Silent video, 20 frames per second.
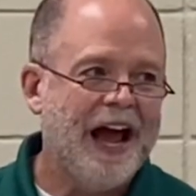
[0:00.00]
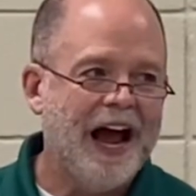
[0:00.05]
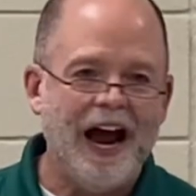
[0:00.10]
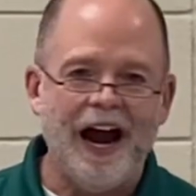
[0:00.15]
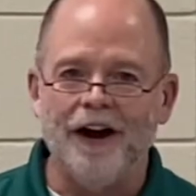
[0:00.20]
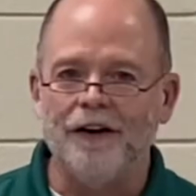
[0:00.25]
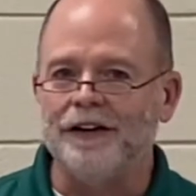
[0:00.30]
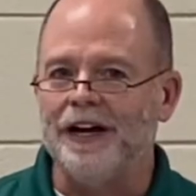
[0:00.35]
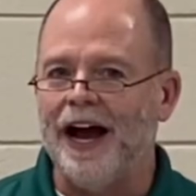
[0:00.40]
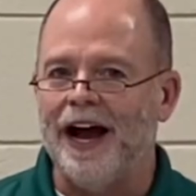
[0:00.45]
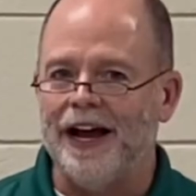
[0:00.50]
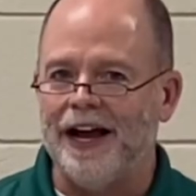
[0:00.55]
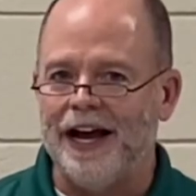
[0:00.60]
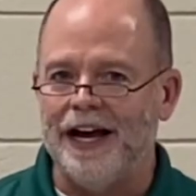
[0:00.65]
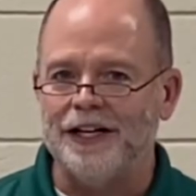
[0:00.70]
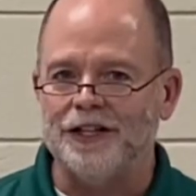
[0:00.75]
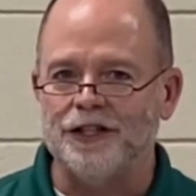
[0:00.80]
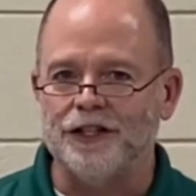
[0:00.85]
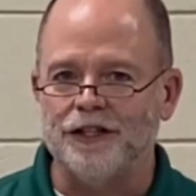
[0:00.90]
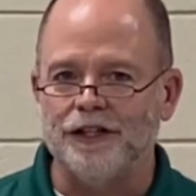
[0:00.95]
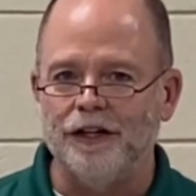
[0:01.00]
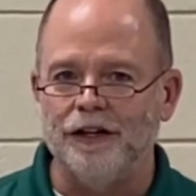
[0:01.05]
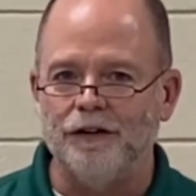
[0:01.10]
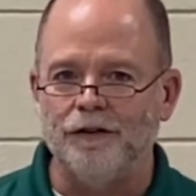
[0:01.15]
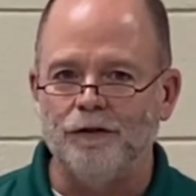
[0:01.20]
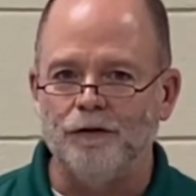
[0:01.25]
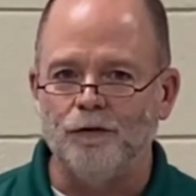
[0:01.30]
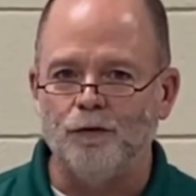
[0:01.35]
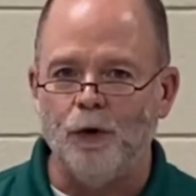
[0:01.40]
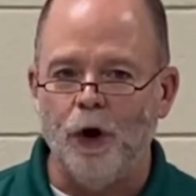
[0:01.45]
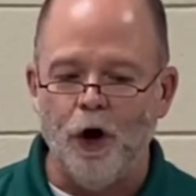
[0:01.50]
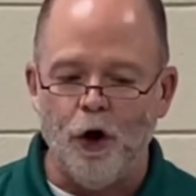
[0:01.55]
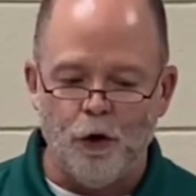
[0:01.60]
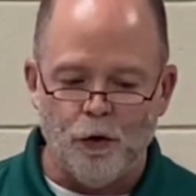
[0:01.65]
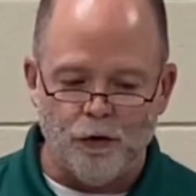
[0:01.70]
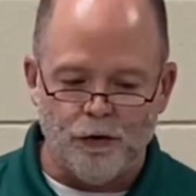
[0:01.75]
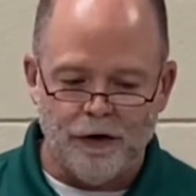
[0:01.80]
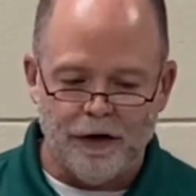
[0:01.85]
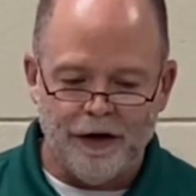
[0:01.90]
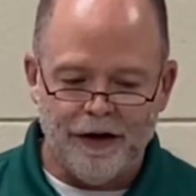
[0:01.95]
Our guy has to
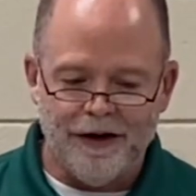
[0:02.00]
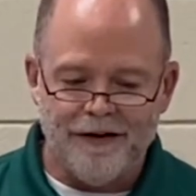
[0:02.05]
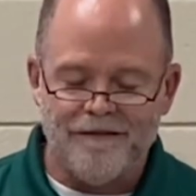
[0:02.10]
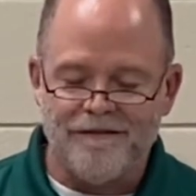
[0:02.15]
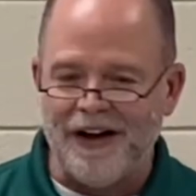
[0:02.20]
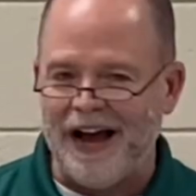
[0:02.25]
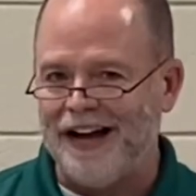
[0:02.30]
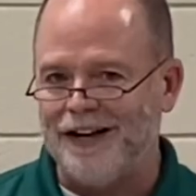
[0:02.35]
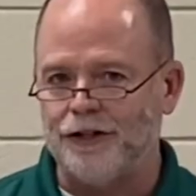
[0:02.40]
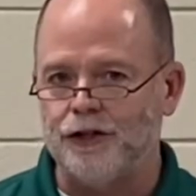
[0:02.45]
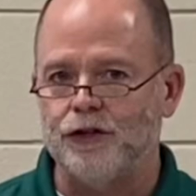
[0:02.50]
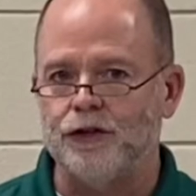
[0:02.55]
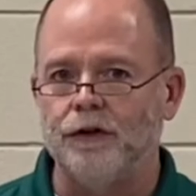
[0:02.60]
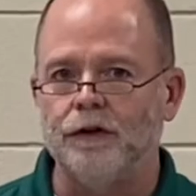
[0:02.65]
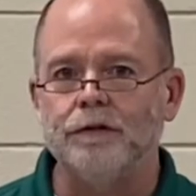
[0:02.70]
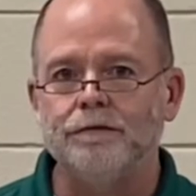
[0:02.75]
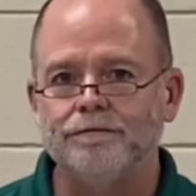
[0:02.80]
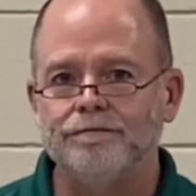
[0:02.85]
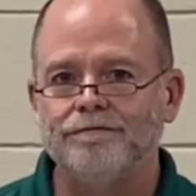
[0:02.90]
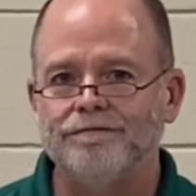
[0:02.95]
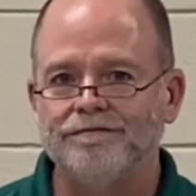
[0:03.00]
row faster.